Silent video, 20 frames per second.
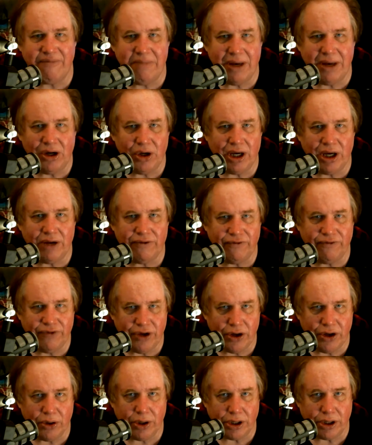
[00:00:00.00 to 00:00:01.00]
million
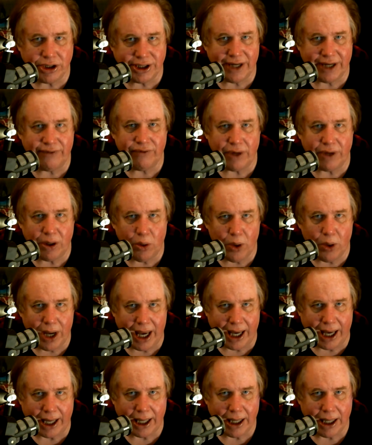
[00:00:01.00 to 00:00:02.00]
viewers every
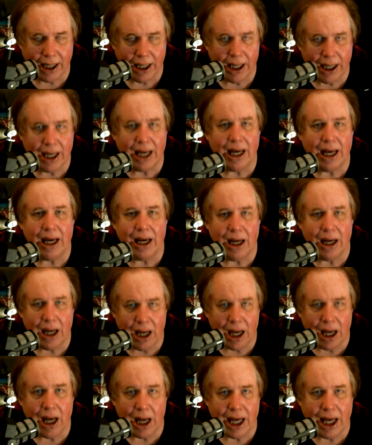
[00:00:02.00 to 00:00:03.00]
week.
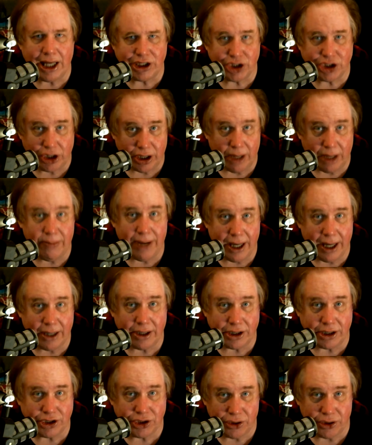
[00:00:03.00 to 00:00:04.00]
It's going to be in
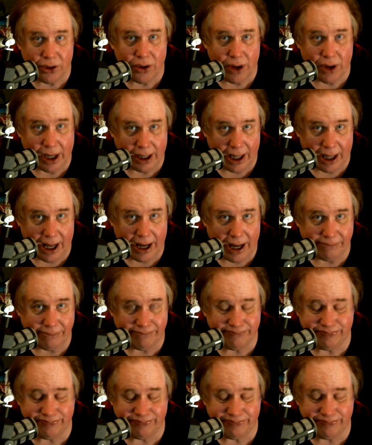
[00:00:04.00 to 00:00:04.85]
the storyline.